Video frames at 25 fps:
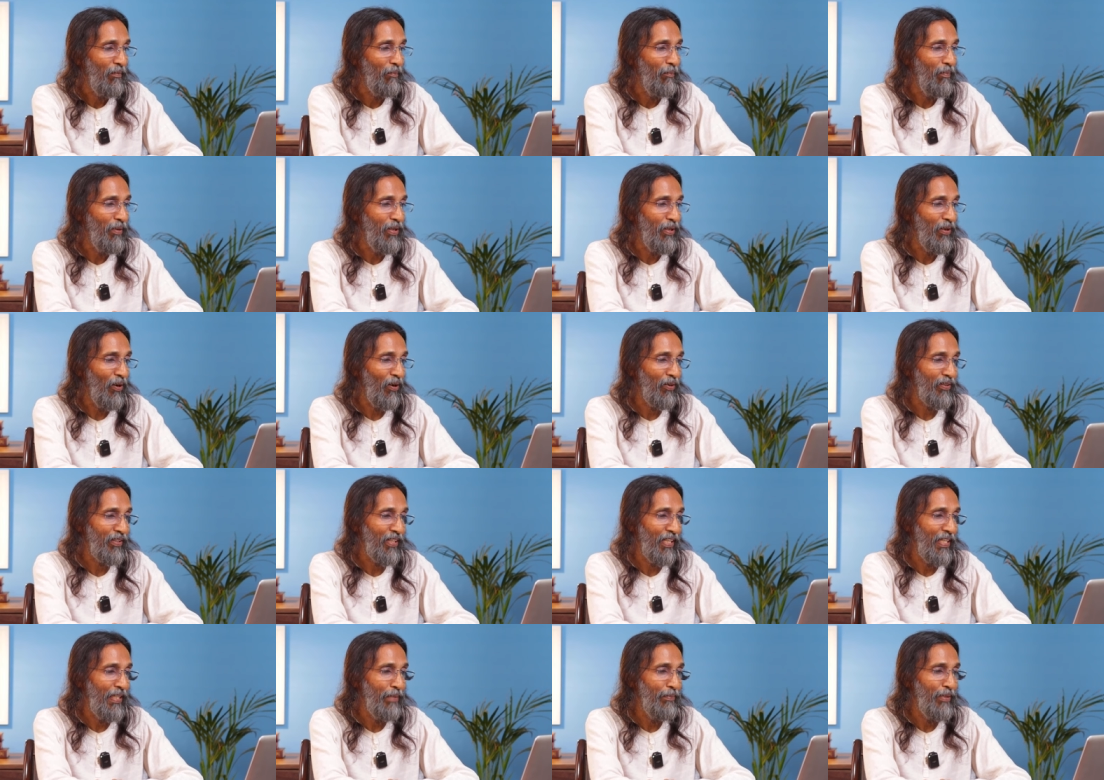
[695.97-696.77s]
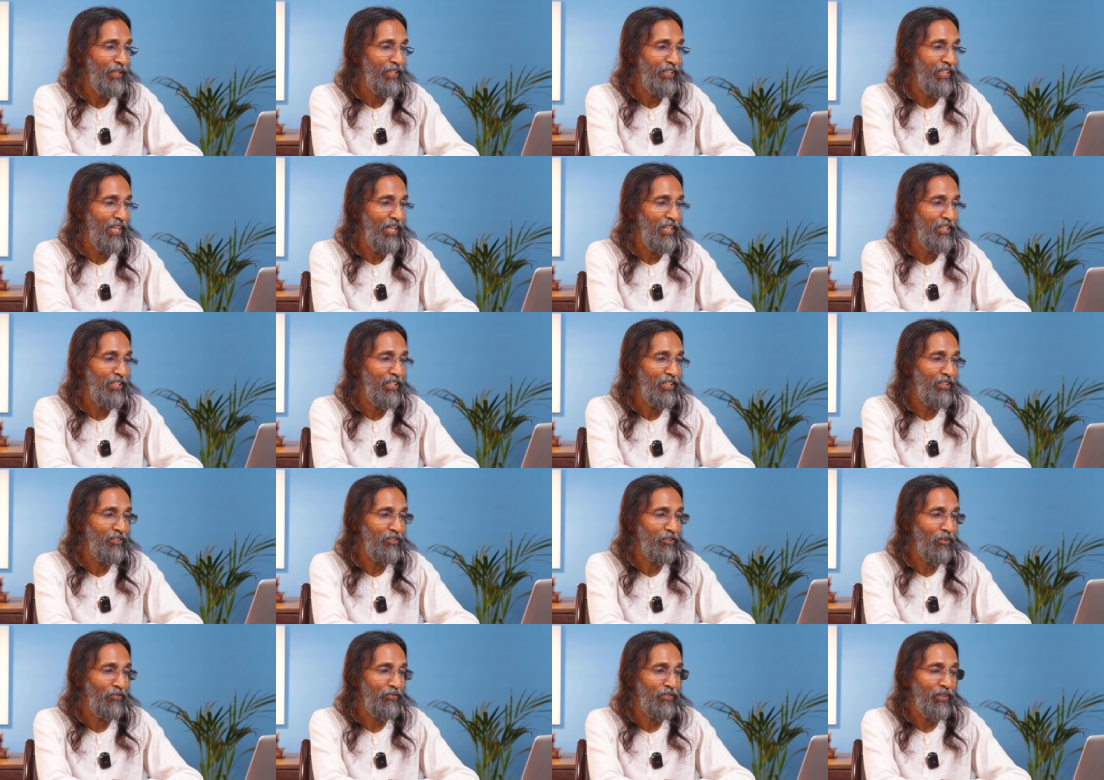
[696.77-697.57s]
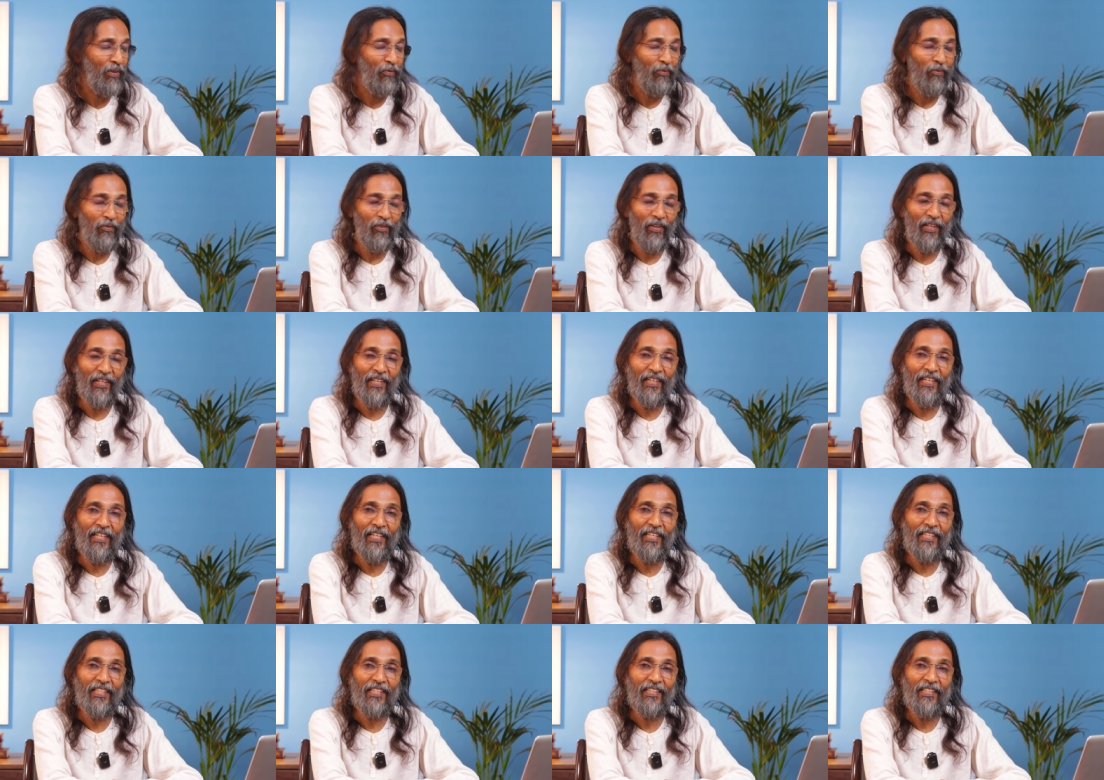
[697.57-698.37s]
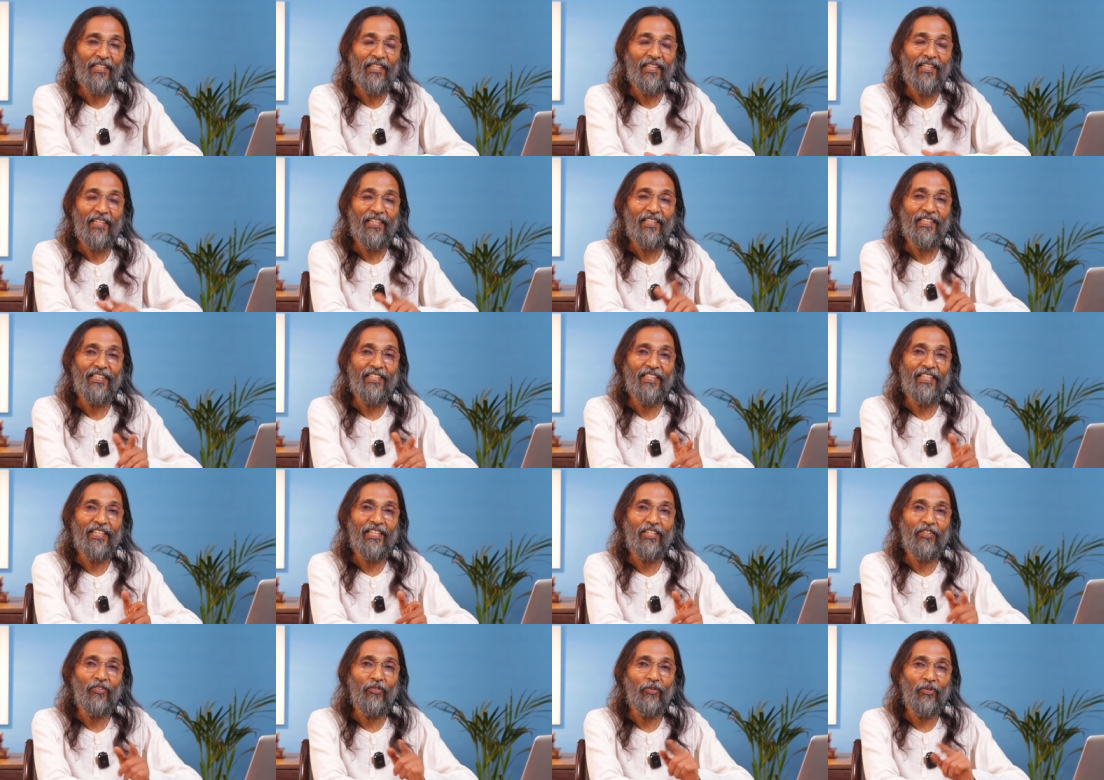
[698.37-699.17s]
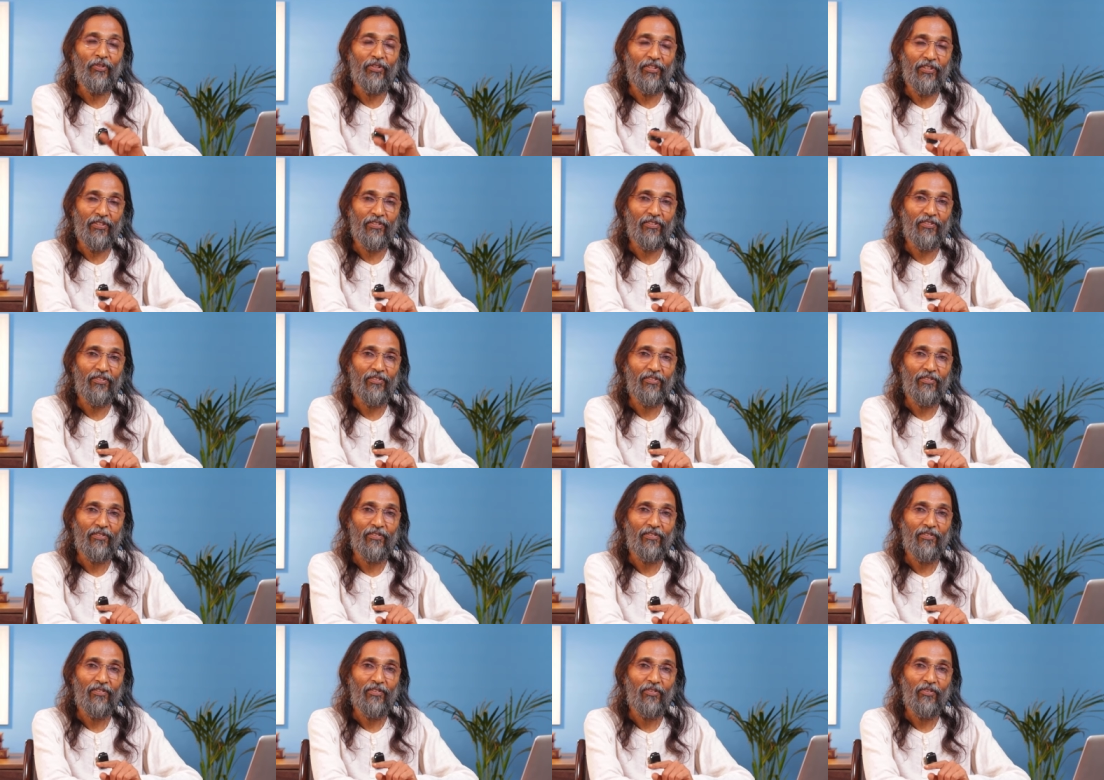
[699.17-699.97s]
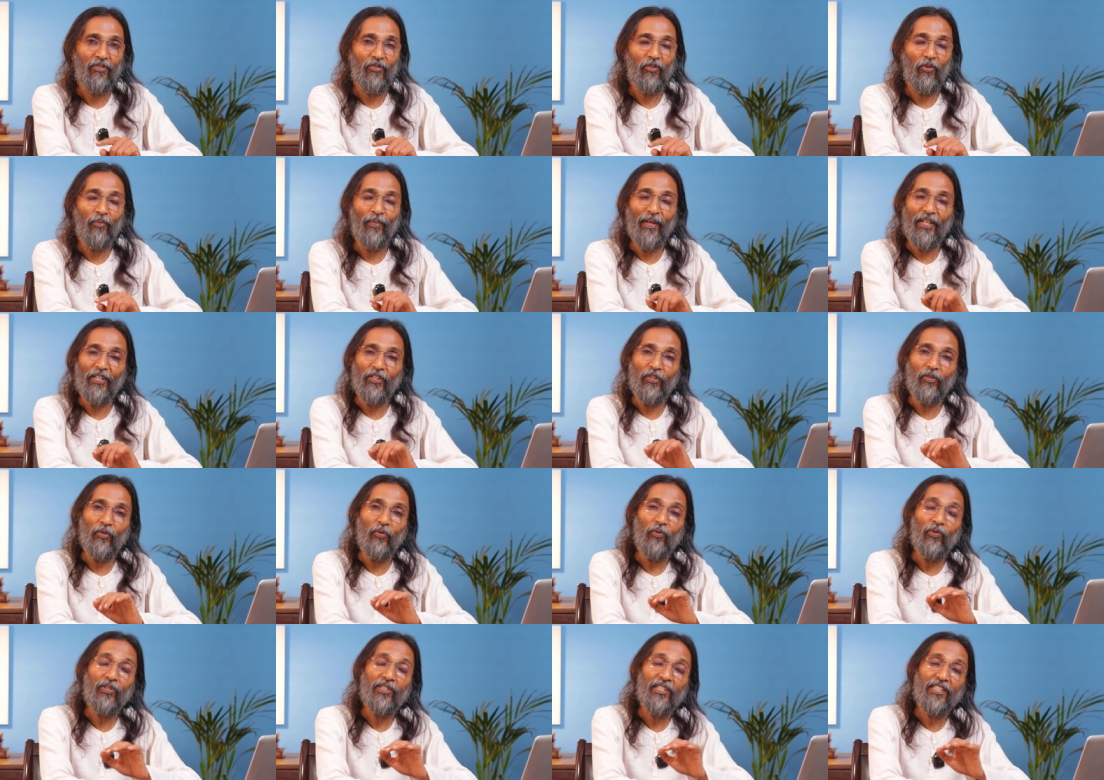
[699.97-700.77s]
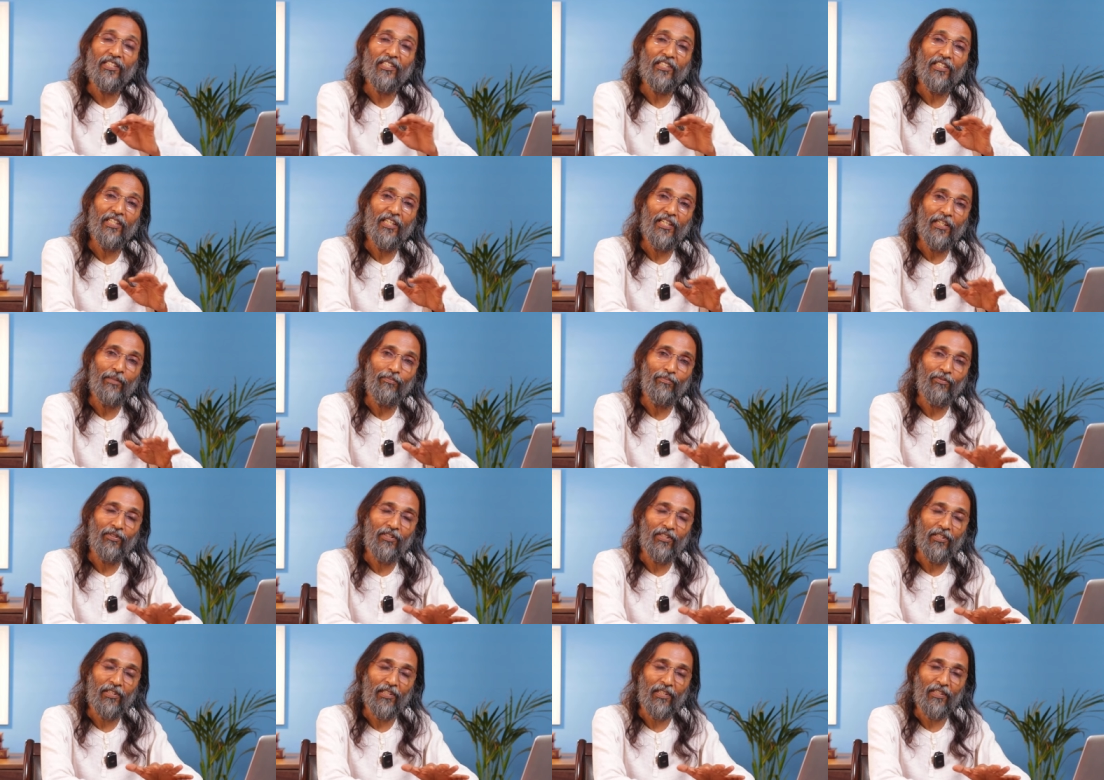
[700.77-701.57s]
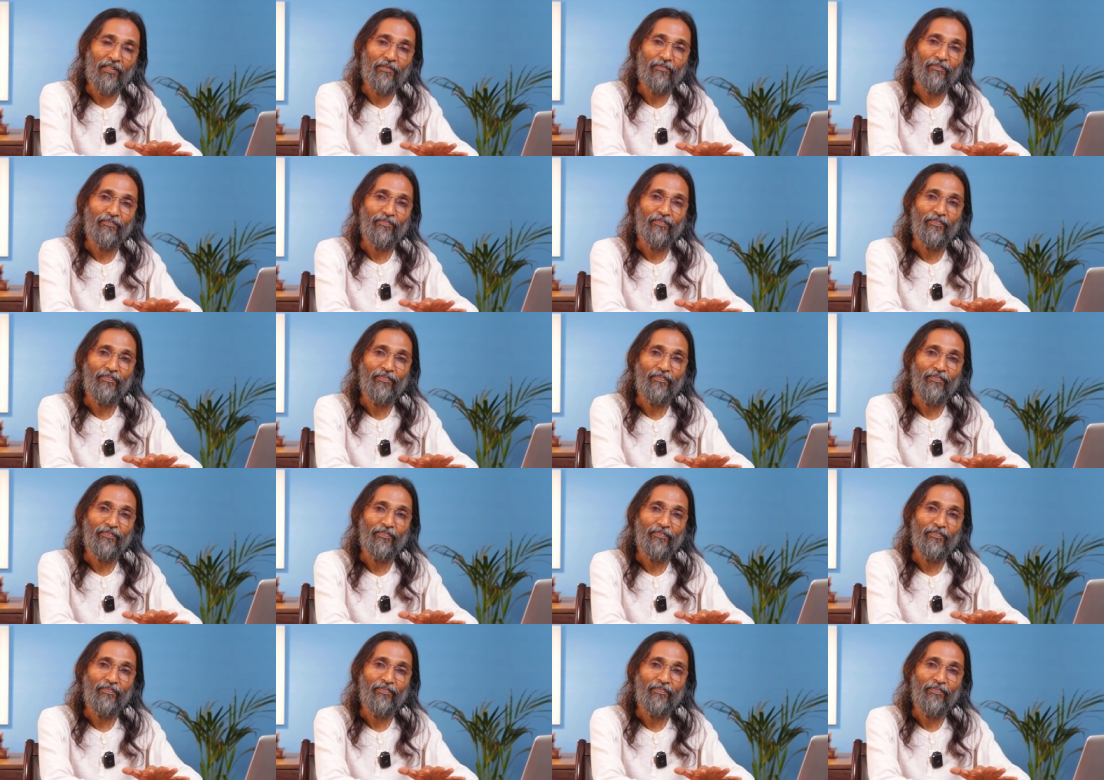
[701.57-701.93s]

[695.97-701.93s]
beyond the limitations of the word he uses. You may use a scripture,